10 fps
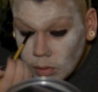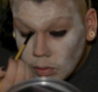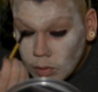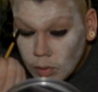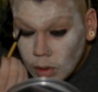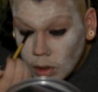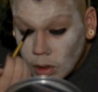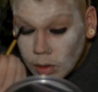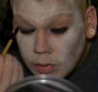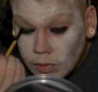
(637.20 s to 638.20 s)
do
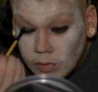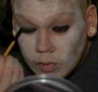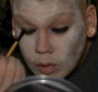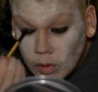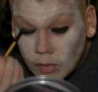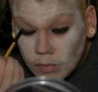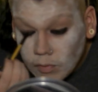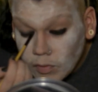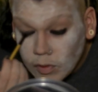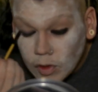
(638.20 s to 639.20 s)
a sort
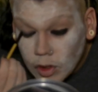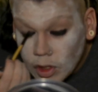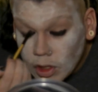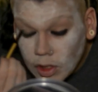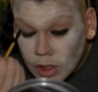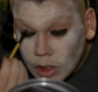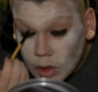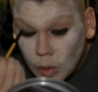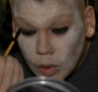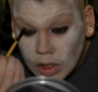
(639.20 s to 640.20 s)
of dirty,
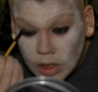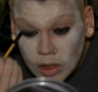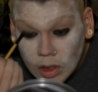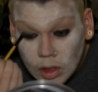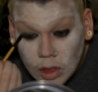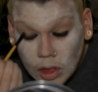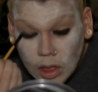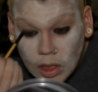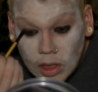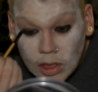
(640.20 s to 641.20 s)
quickened,
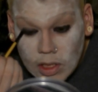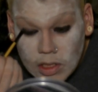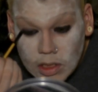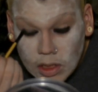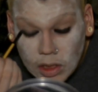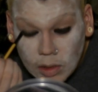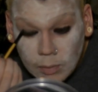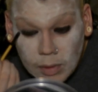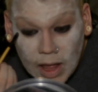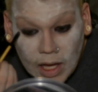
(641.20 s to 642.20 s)
easy
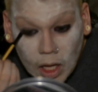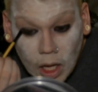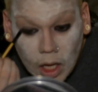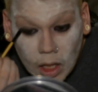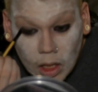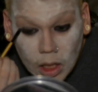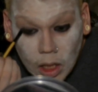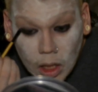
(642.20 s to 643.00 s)
black eye